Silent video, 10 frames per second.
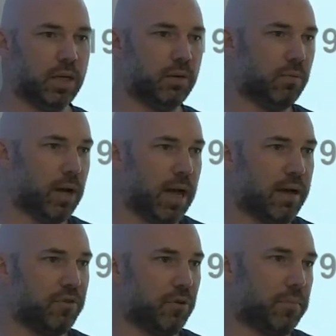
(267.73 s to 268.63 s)
what have
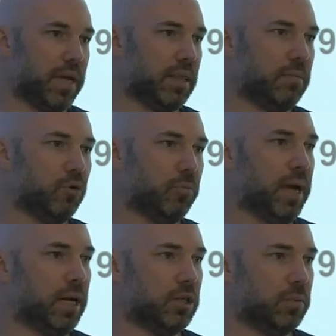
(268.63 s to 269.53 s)
you, and make that more
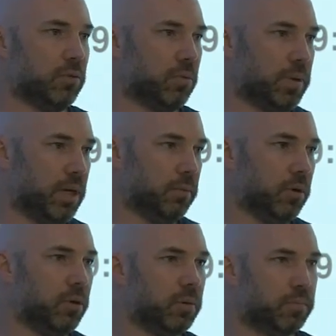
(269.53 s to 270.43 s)
manageable and repeatable,
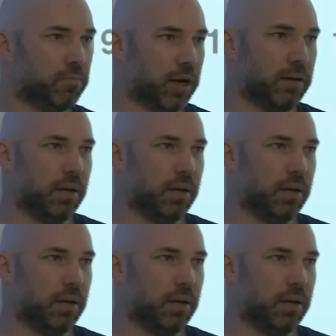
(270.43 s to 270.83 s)
right?